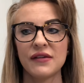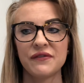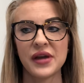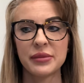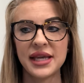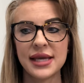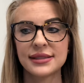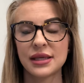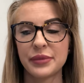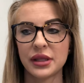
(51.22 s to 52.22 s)
Family has
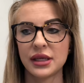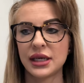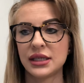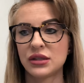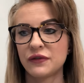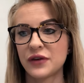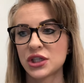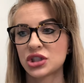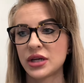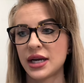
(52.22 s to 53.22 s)
the ability to
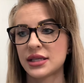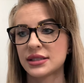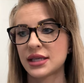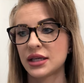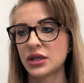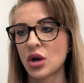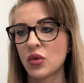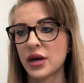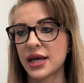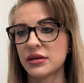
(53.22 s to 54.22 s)
frustrate us like no
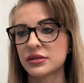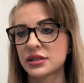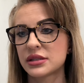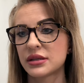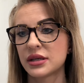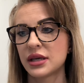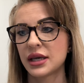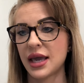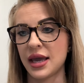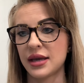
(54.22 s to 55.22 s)
one else
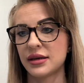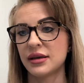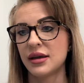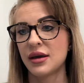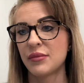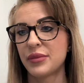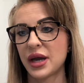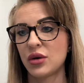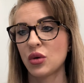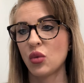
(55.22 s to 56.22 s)
can.
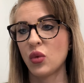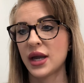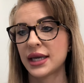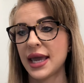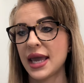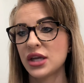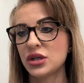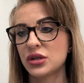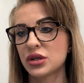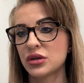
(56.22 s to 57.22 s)
But what can
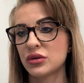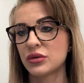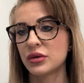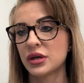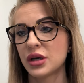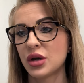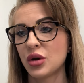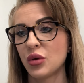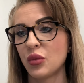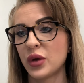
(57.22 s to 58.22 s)
you do
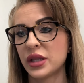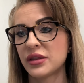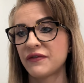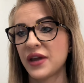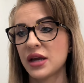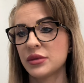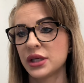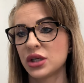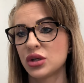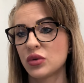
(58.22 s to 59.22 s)
when the
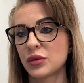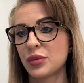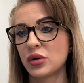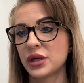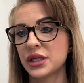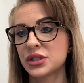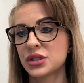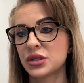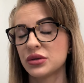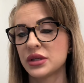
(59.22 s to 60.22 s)
family you were born
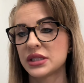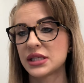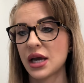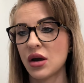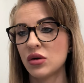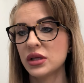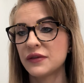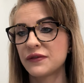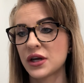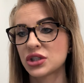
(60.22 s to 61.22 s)
into is not only
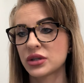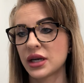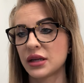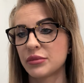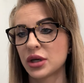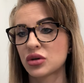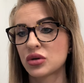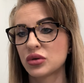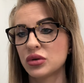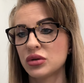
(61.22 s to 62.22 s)
frustrating, but
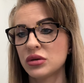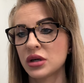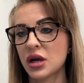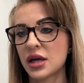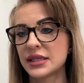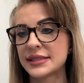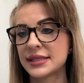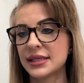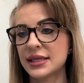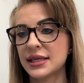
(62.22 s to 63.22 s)
cruel,
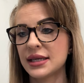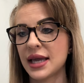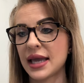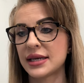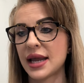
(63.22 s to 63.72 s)
condescending, and